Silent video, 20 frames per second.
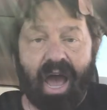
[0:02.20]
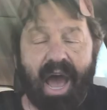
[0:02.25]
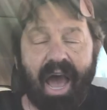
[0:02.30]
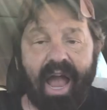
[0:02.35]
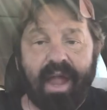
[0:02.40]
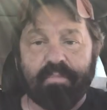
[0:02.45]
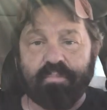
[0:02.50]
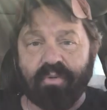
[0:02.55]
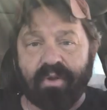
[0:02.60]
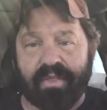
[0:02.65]

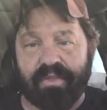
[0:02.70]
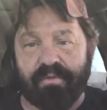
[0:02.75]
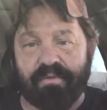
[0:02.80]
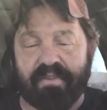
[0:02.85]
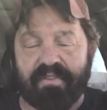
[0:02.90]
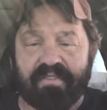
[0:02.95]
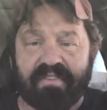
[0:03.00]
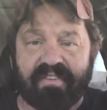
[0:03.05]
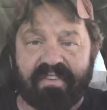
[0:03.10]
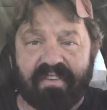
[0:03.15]
Hi,
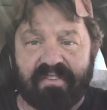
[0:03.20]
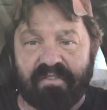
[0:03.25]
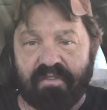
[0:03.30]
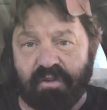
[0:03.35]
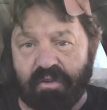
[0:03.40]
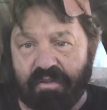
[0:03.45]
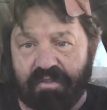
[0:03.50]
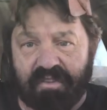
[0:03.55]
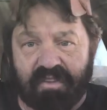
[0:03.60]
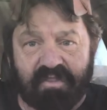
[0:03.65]
brothers and
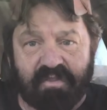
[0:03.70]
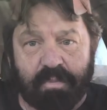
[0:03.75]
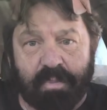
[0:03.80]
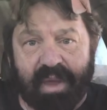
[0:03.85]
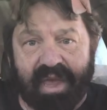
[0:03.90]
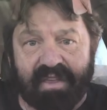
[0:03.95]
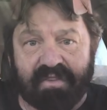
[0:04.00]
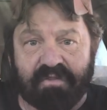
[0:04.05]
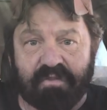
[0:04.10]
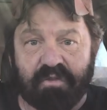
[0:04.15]
sisters. It's
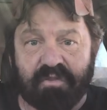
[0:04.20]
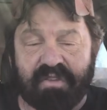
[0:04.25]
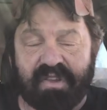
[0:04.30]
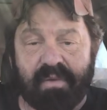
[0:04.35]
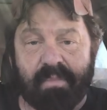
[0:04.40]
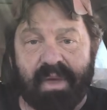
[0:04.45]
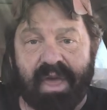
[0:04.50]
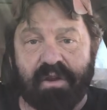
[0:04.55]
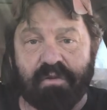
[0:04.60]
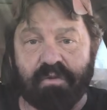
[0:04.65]
Pastor
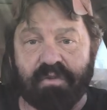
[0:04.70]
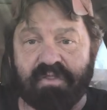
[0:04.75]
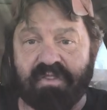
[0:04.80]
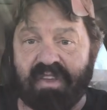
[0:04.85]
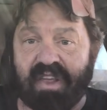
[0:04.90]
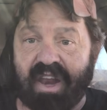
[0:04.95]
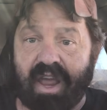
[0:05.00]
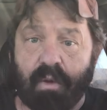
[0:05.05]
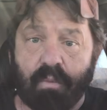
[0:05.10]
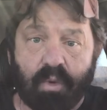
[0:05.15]
Tim
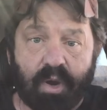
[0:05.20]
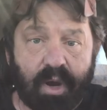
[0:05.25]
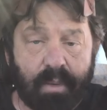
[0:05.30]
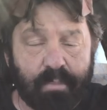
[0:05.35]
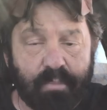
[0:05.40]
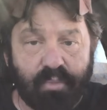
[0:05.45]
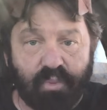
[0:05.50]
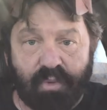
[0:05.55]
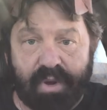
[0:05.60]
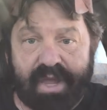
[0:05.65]
Henderson. I want to
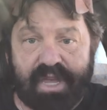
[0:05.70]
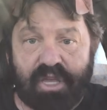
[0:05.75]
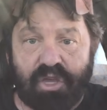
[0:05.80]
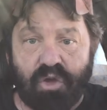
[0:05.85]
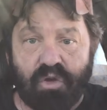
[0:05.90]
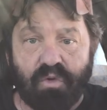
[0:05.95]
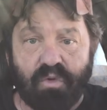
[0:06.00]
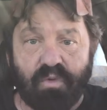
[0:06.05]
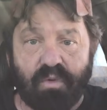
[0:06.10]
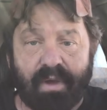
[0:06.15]
bring
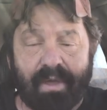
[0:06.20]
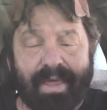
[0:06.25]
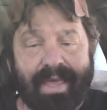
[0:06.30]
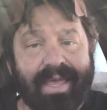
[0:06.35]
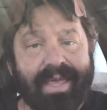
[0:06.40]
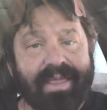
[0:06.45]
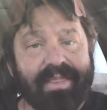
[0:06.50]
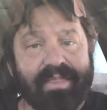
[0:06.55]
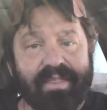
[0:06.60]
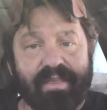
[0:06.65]
you
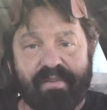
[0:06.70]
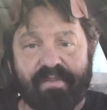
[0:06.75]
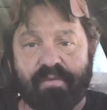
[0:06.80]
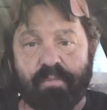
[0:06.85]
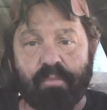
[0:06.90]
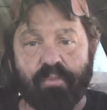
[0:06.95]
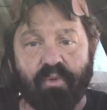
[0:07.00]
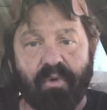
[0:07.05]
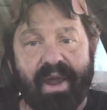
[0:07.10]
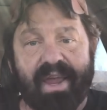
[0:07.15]
this
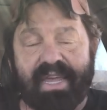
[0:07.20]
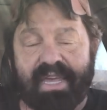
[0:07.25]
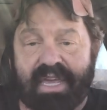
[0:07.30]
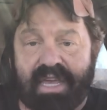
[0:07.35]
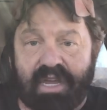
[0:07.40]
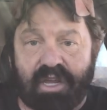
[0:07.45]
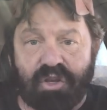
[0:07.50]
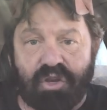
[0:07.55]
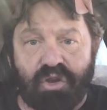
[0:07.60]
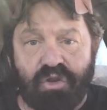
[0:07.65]

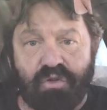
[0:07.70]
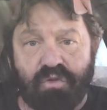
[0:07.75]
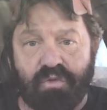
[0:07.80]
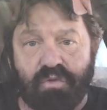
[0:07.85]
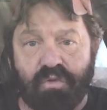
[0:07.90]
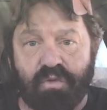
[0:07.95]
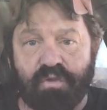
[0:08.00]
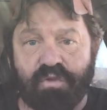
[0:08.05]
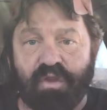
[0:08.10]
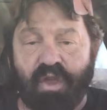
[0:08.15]
breaking
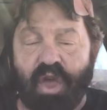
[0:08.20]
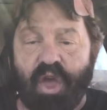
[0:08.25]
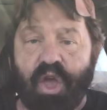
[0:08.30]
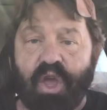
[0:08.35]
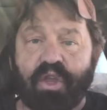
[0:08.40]
news.